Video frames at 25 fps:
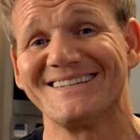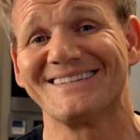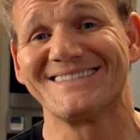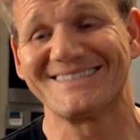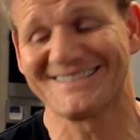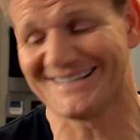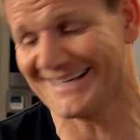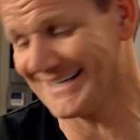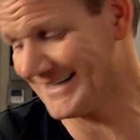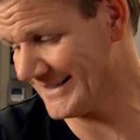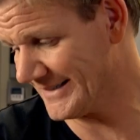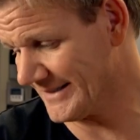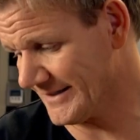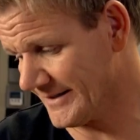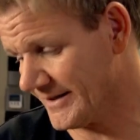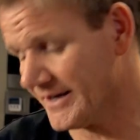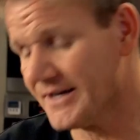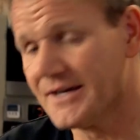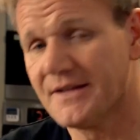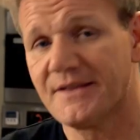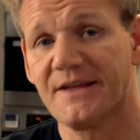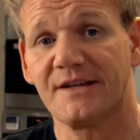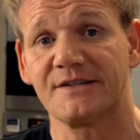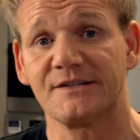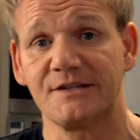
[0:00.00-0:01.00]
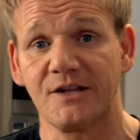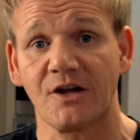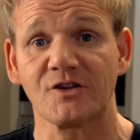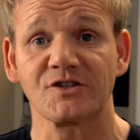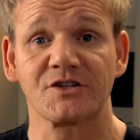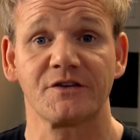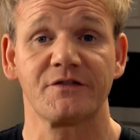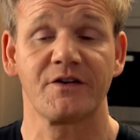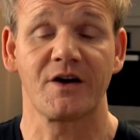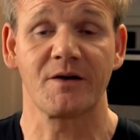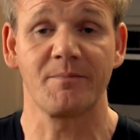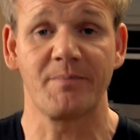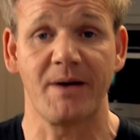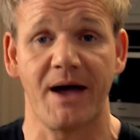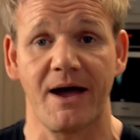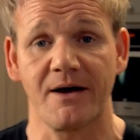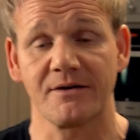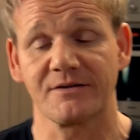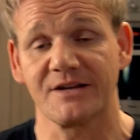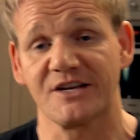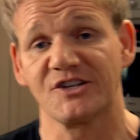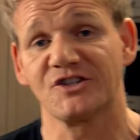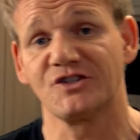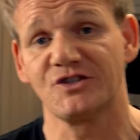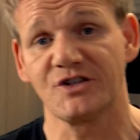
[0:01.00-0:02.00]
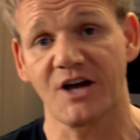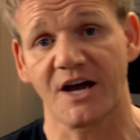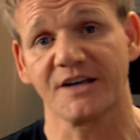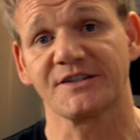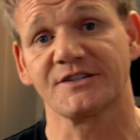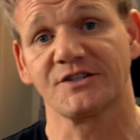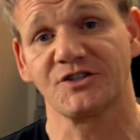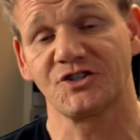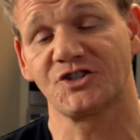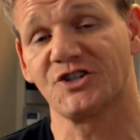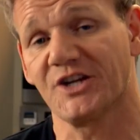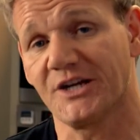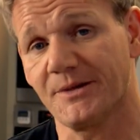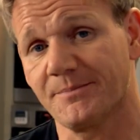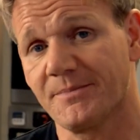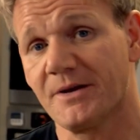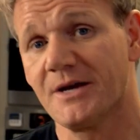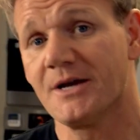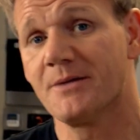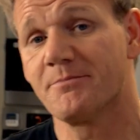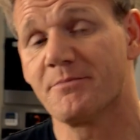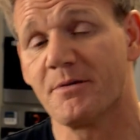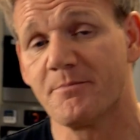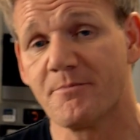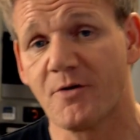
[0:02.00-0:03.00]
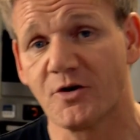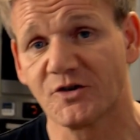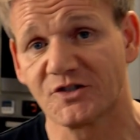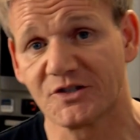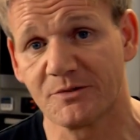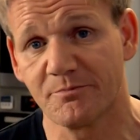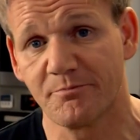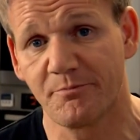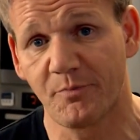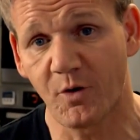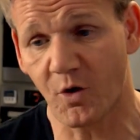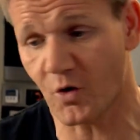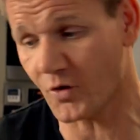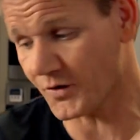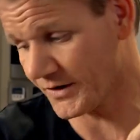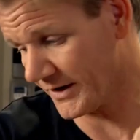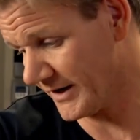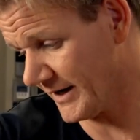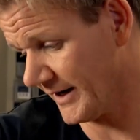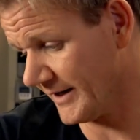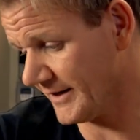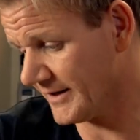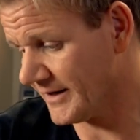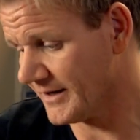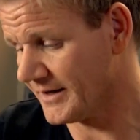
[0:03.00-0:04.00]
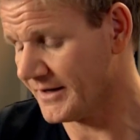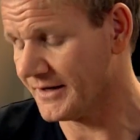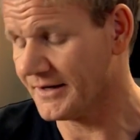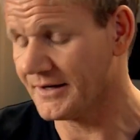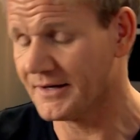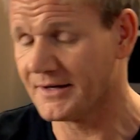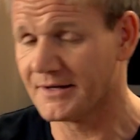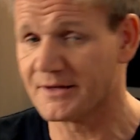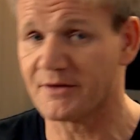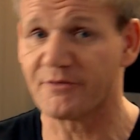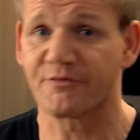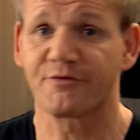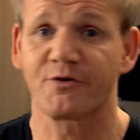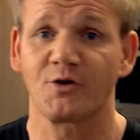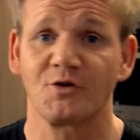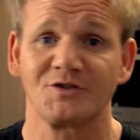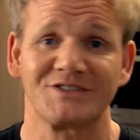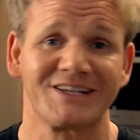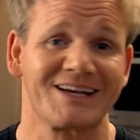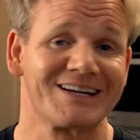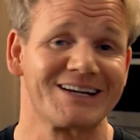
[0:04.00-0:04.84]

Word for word: in season. There's lots of it about, it's nice and cheap, but most importantly, the fruit's